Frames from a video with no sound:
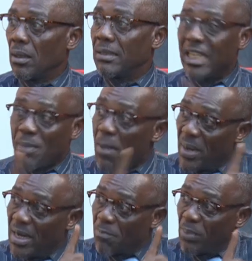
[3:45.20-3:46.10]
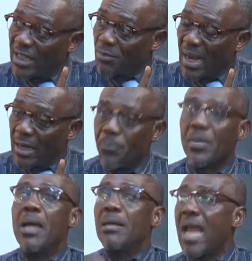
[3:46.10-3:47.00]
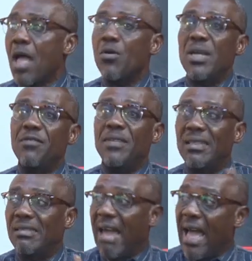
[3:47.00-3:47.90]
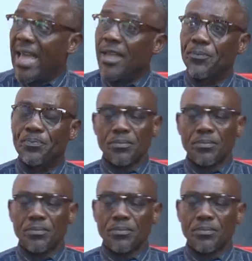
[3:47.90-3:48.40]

That's why being a policeman. Now, if this guy